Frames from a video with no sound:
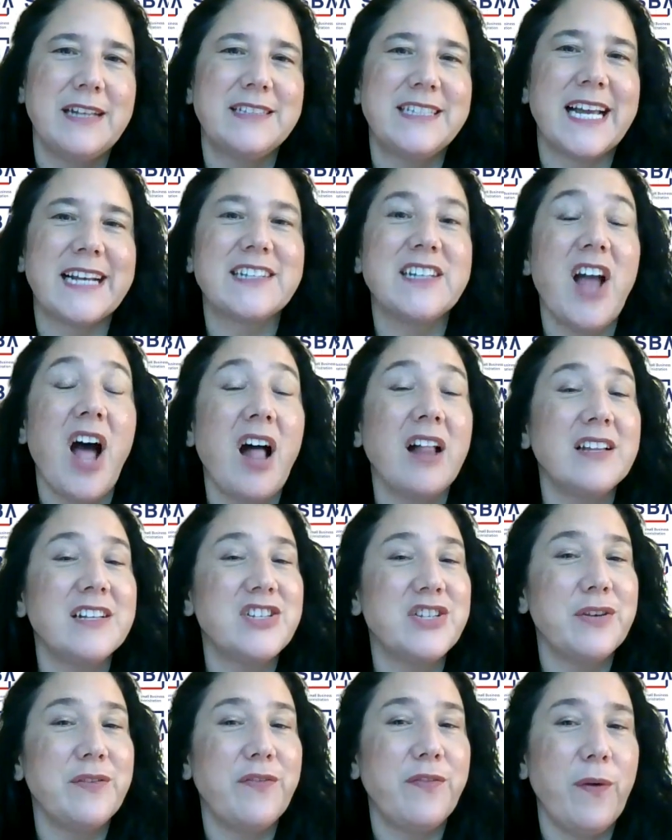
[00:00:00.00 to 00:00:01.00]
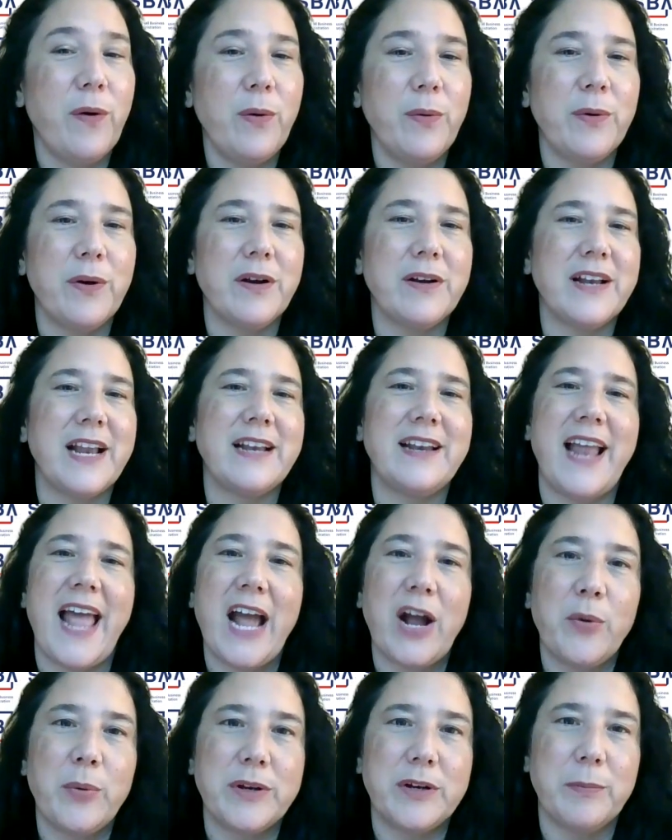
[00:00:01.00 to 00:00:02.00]
technology-forward, and
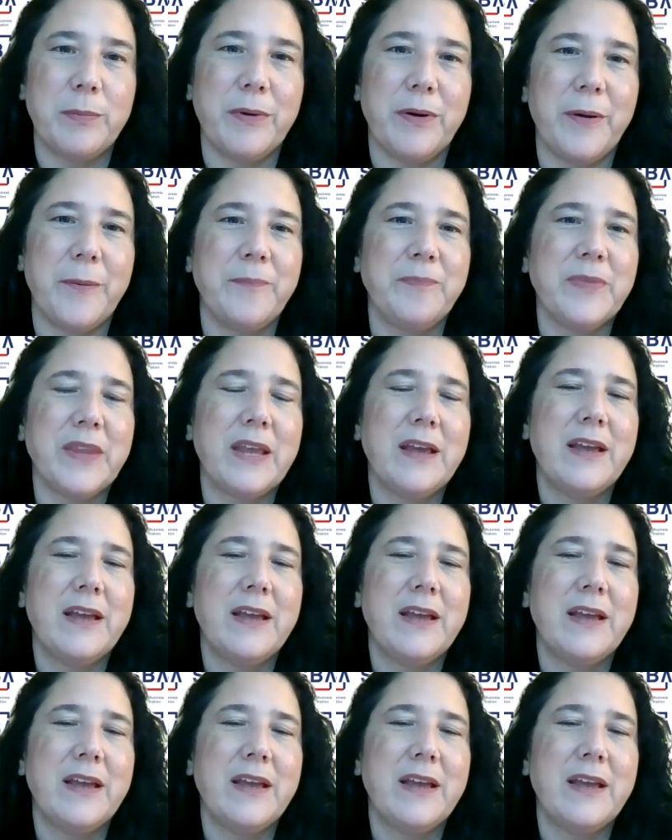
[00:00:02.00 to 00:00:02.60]
equitable.